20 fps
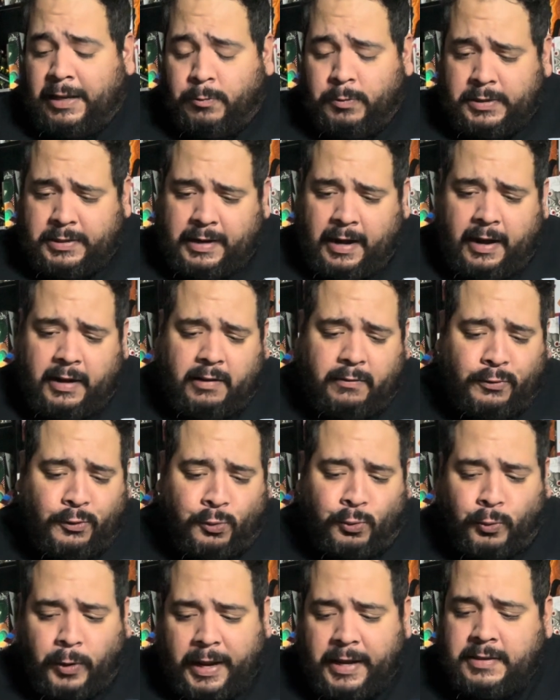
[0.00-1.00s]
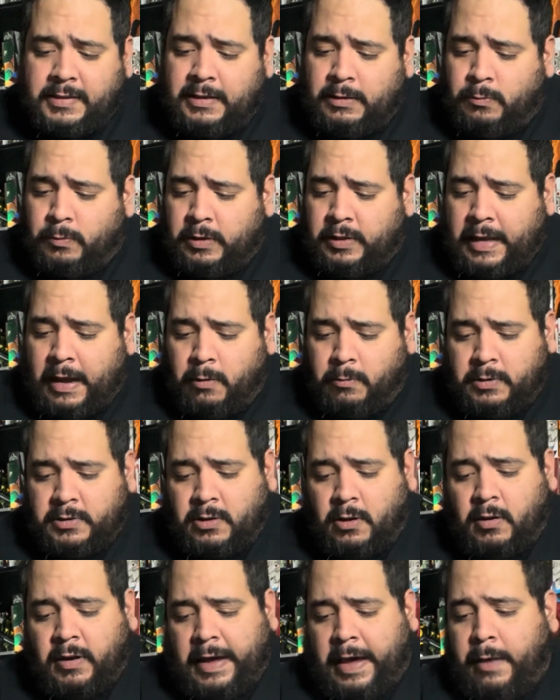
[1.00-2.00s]
it was kind of crazy when that was
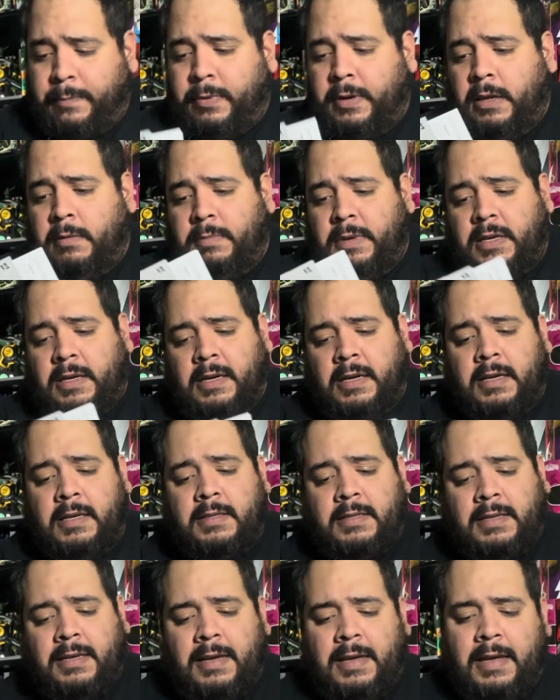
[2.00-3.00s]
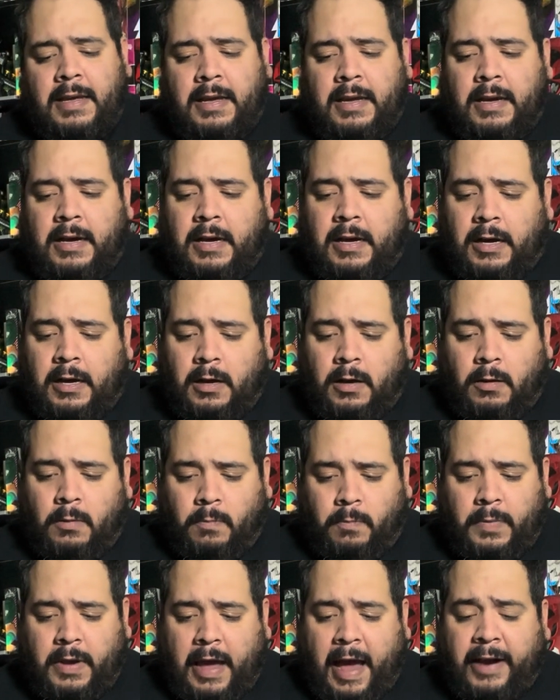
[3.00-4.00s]
all happening because
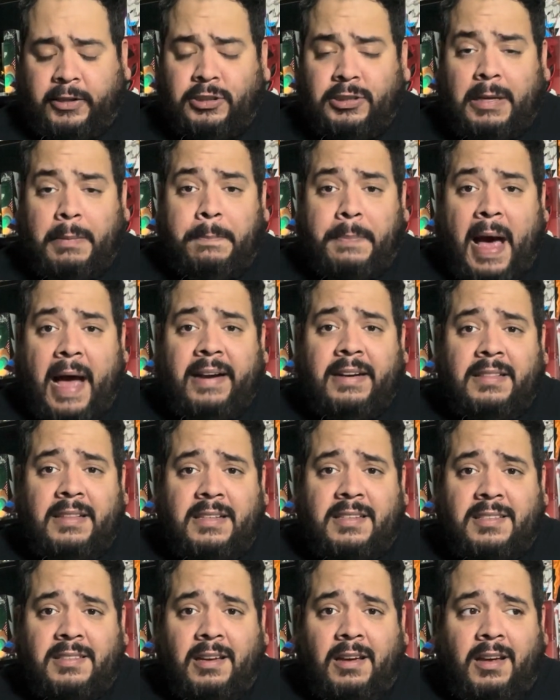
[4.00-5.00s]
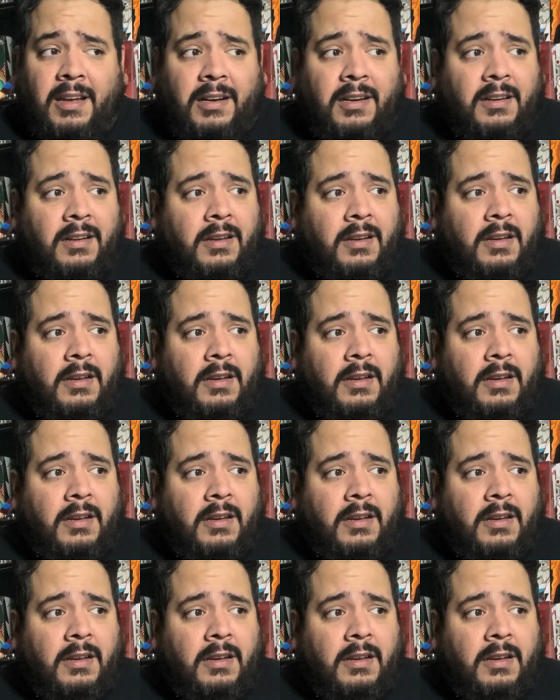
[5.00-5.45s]
actually Bat in the Sun